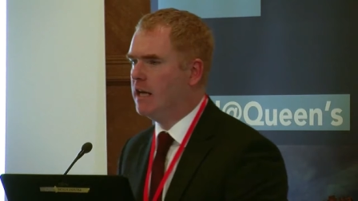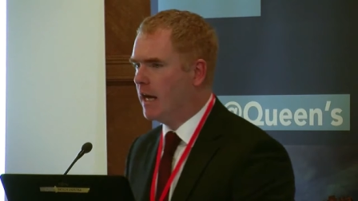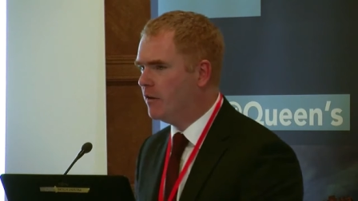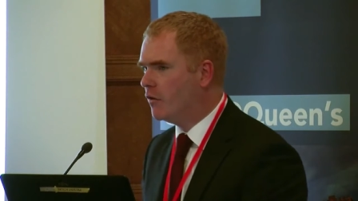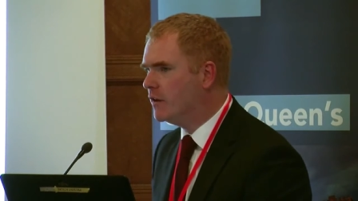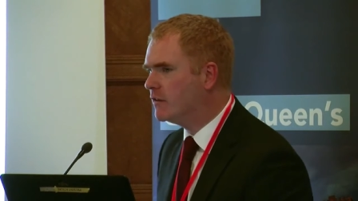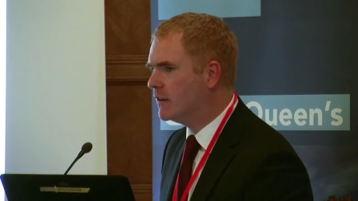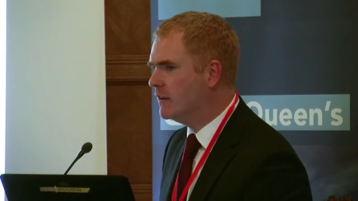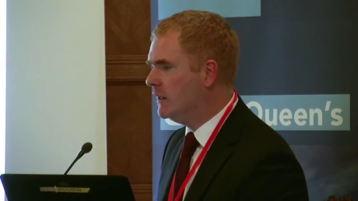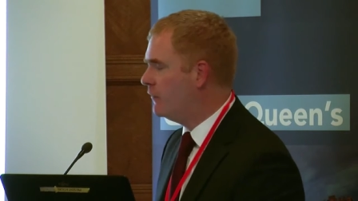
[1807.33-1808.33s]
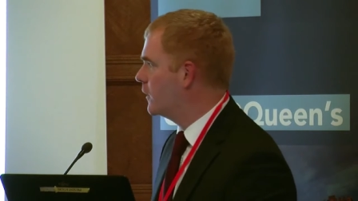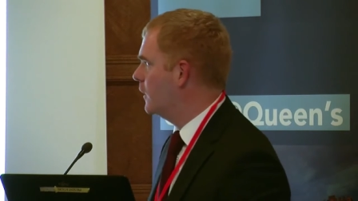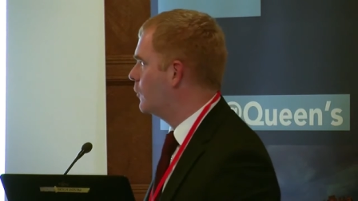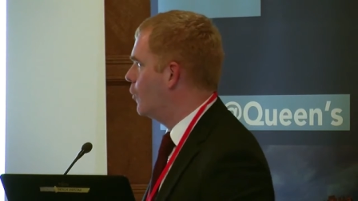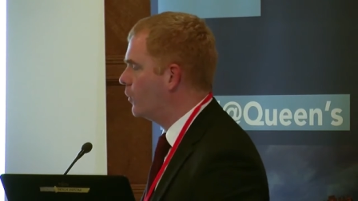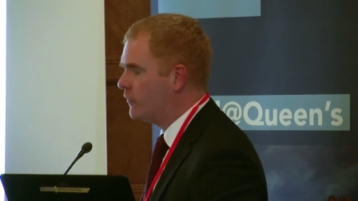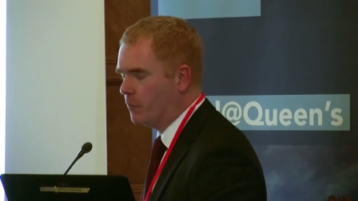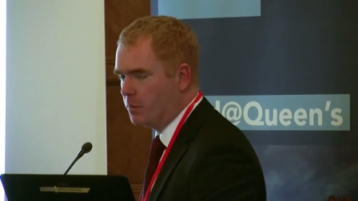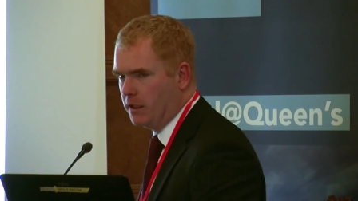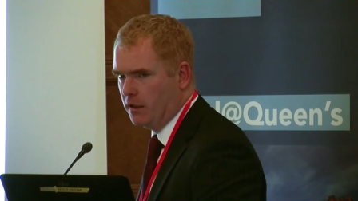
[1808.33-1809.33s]
And there is significant Court of
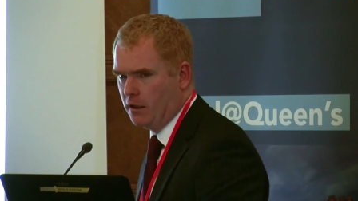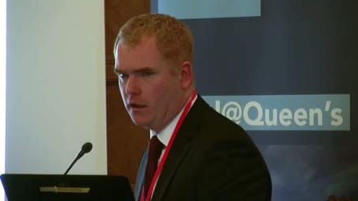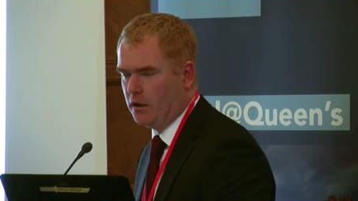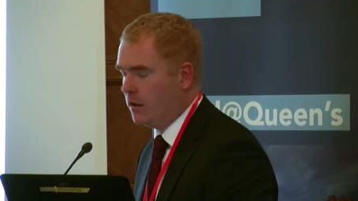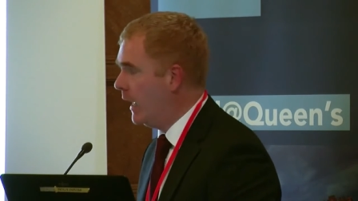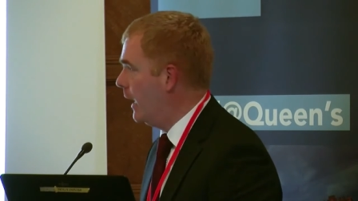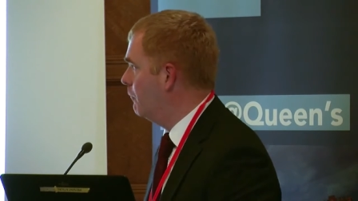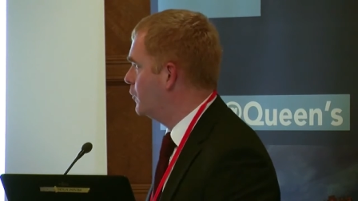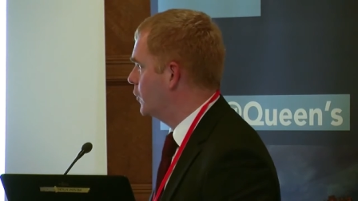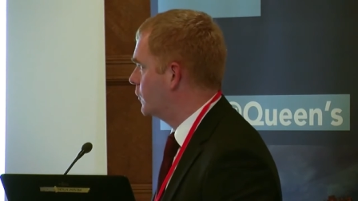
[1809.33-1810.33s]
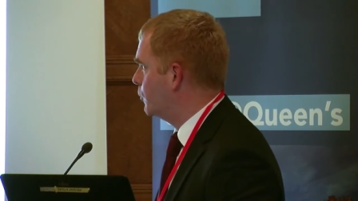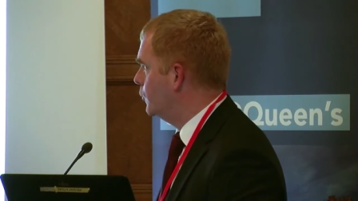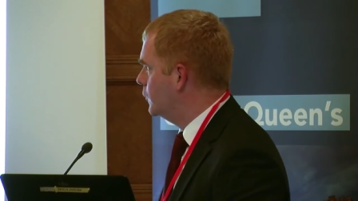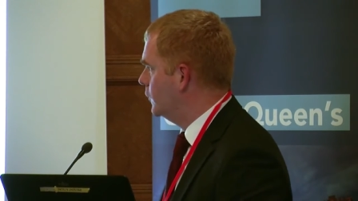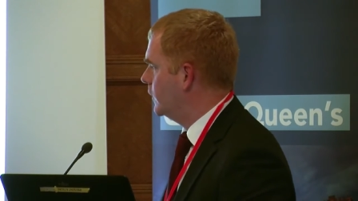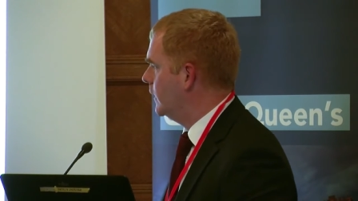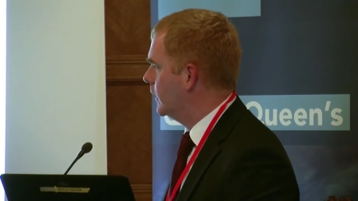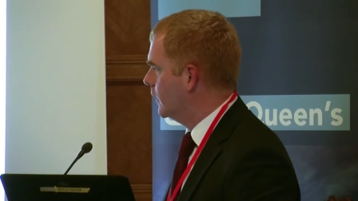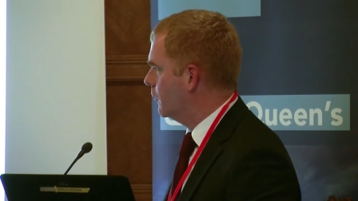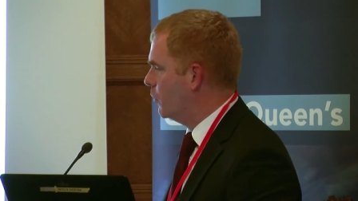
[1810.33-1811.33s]
Appeal jurisprudence in
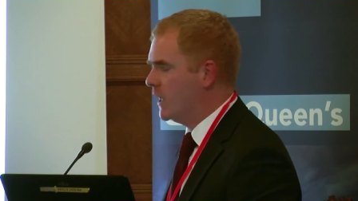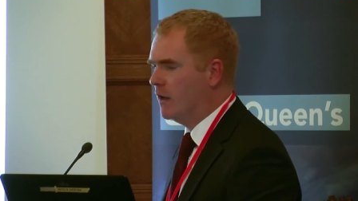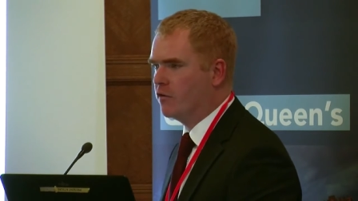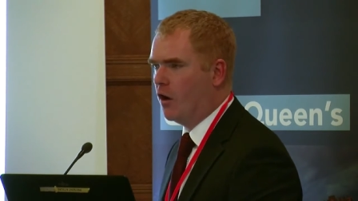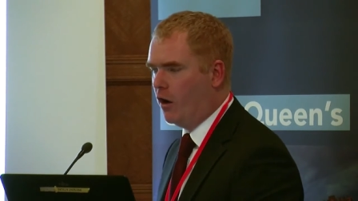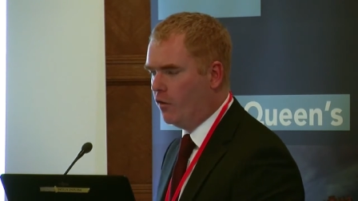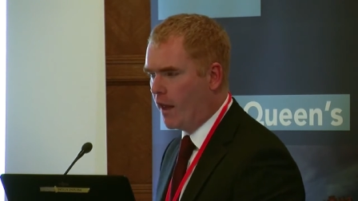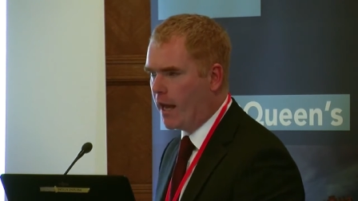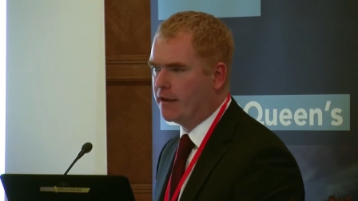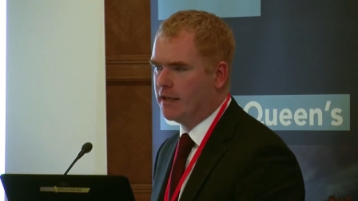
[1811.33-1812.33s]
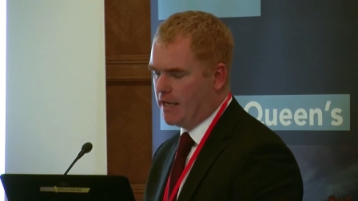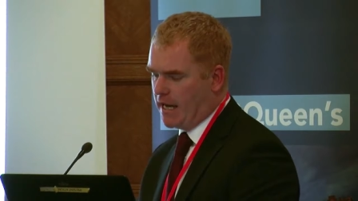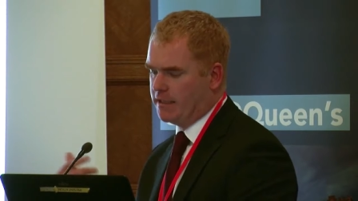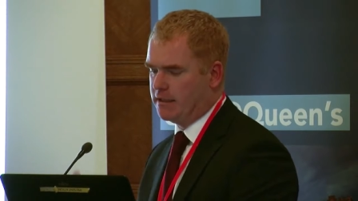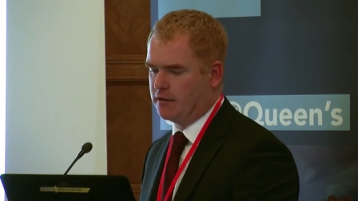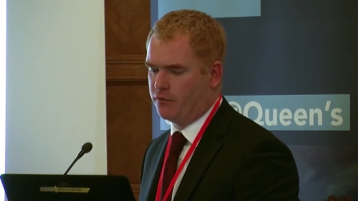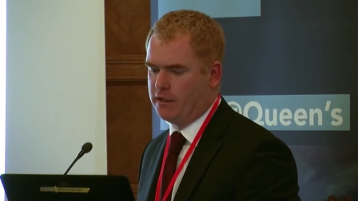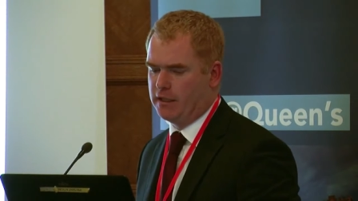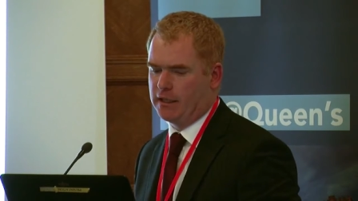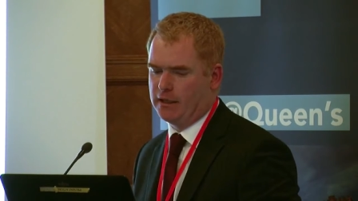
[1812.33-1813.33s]
England and Wales on that, and it is
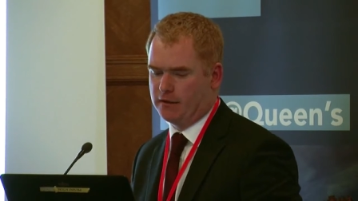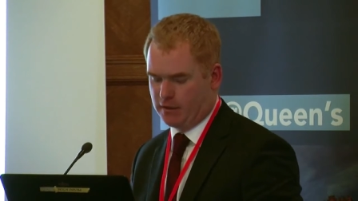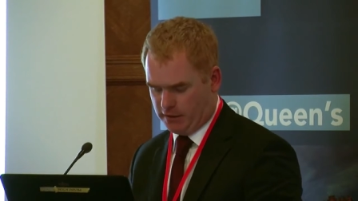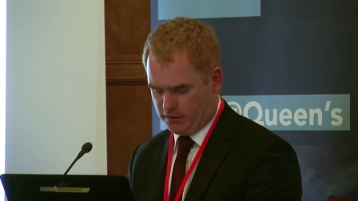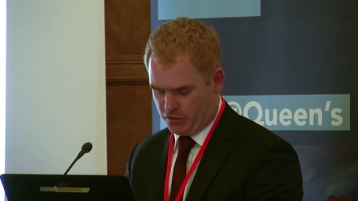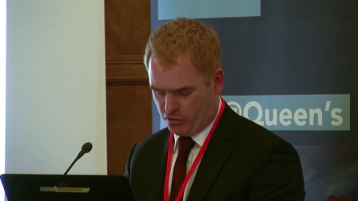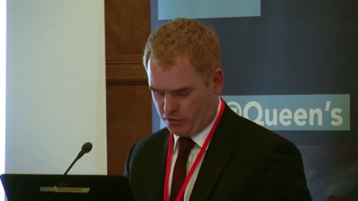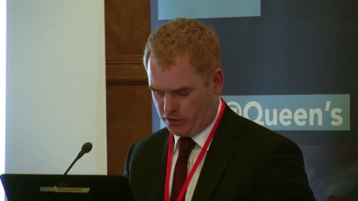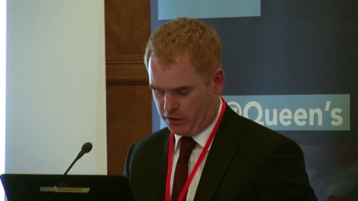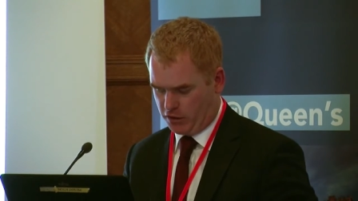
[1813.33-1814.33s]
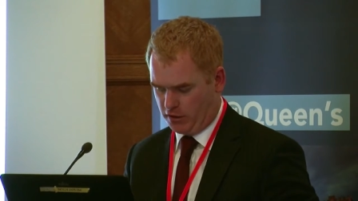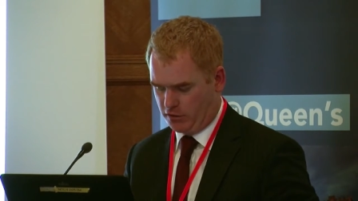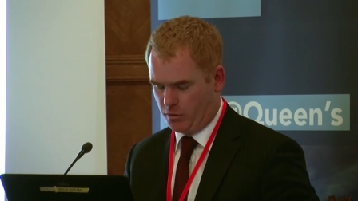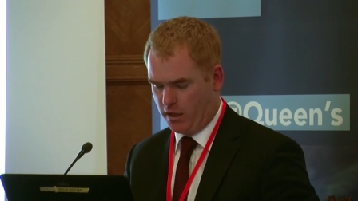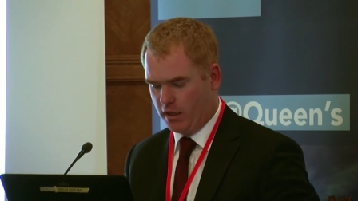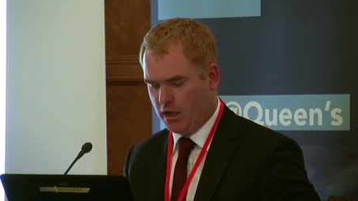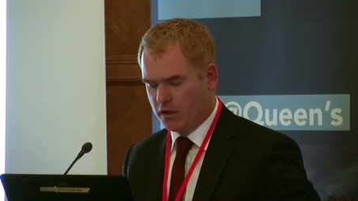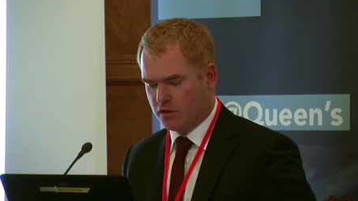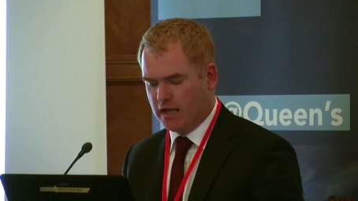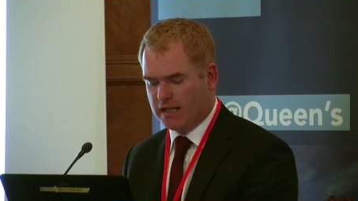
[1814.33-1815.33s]
feeding into this jurisdiction as well.
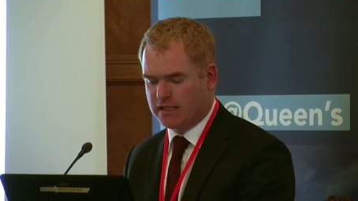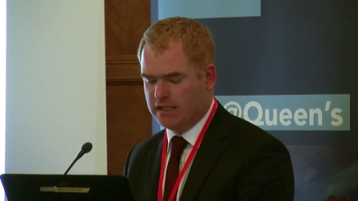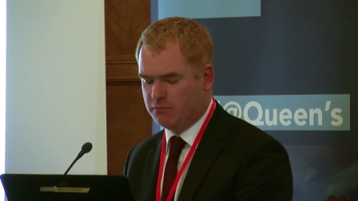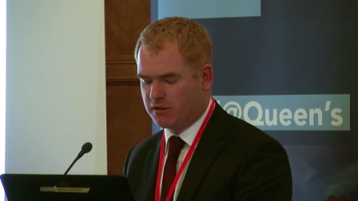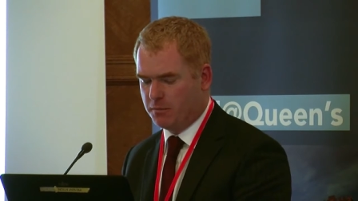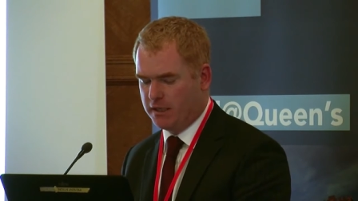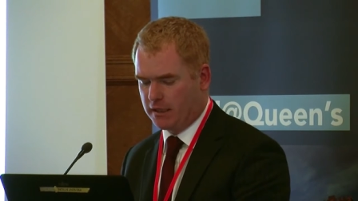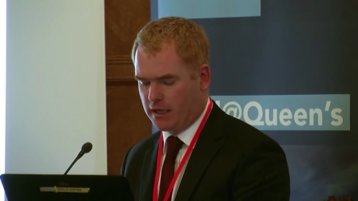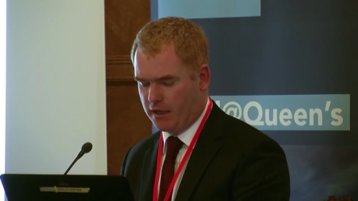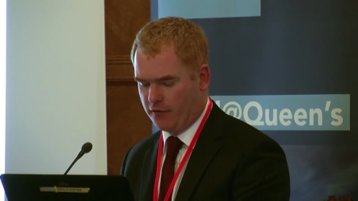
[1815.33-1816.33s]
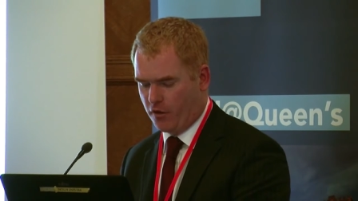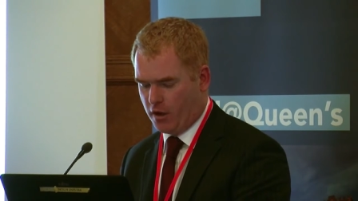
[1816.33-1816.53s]
So that seems to be the kind of